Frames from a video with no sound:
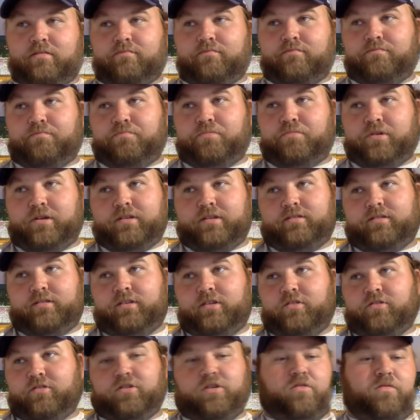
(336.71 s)
But
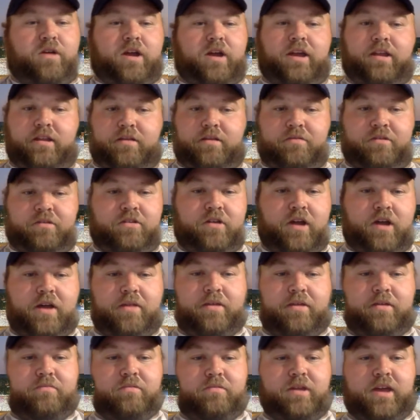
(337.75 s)
you're right. I mean, I
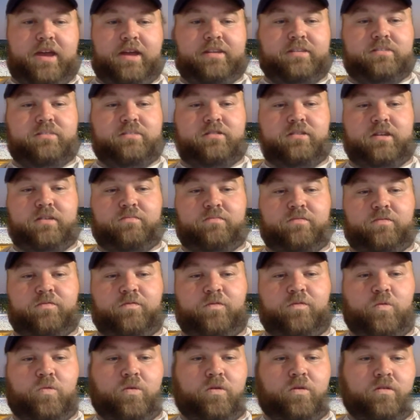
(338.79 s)
think we had to stick with
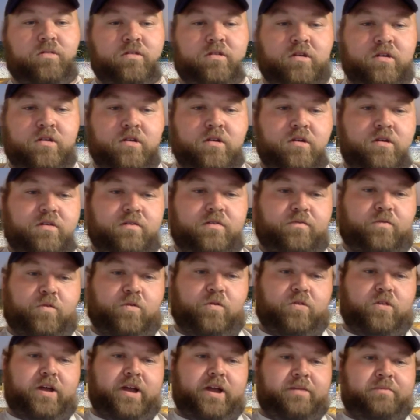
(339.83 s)
four
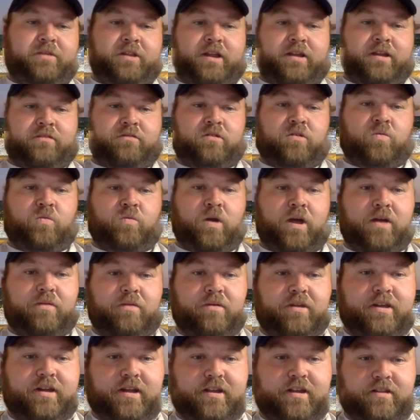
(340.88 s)
linemen. I don't know why
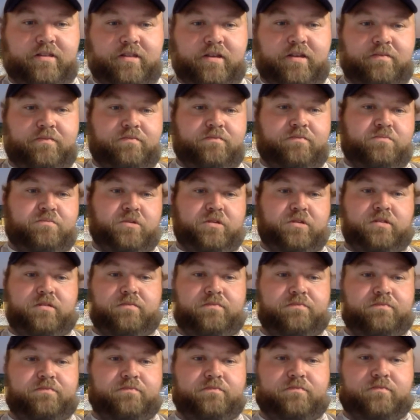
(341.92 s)
we kind of
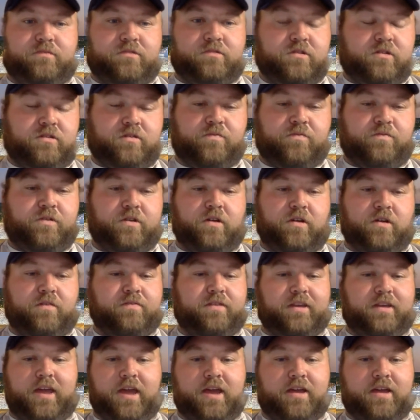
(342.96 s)
took the foot off the
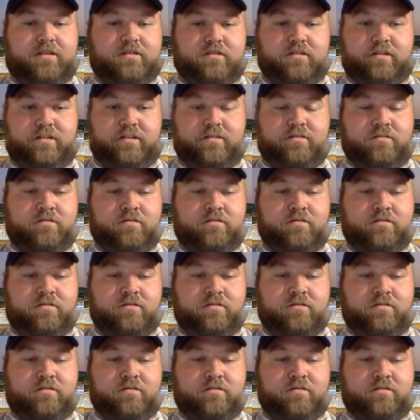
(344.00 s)
gas there.